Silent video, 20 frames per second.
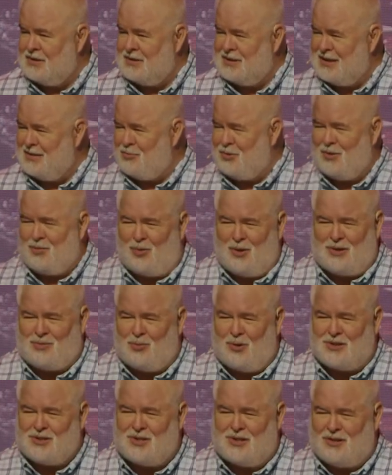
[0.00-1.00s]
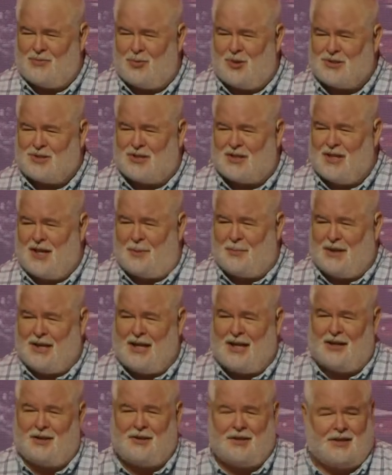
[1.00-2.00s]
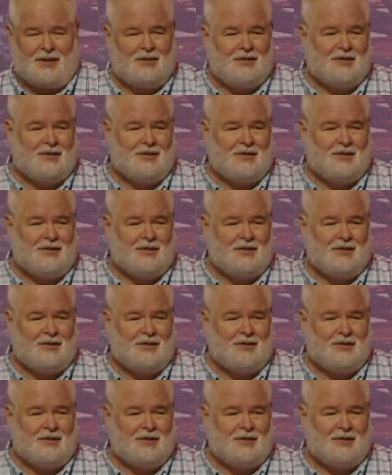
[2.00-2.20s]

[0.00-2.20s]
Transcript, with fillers: So what's the commonality?